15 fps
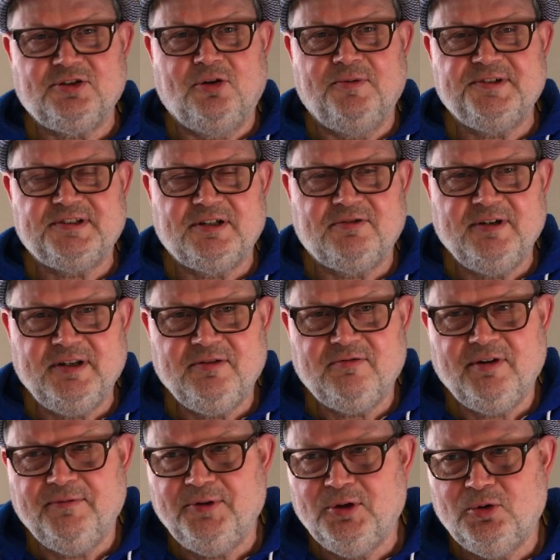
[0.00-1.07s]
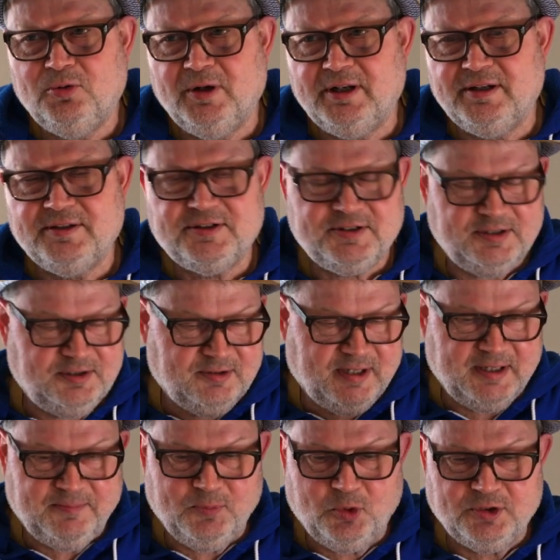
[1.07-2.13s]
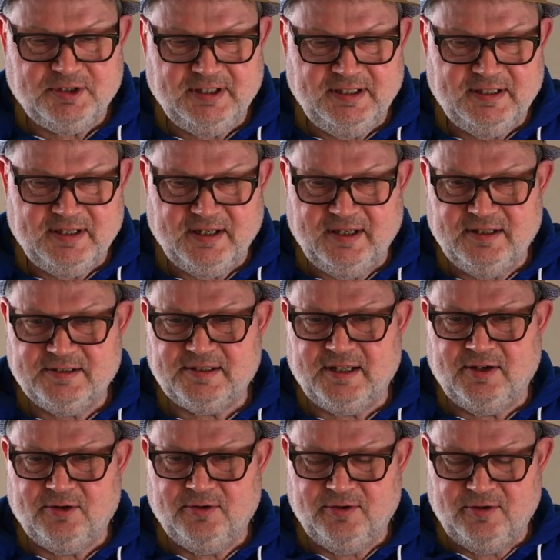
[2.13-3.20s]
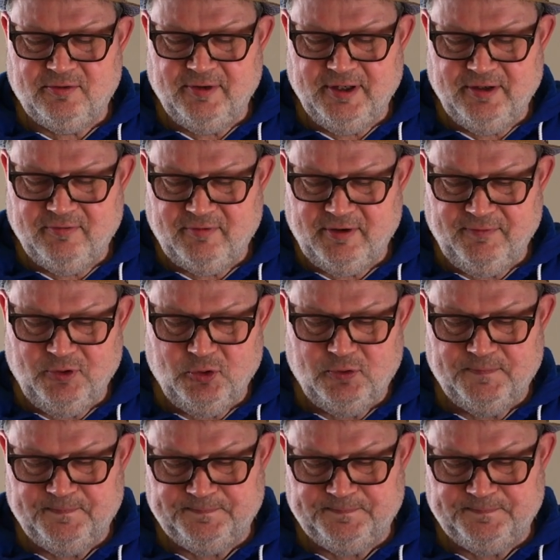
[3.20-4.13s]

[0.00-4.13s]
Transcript: always a written review, and you get more details out of the written review.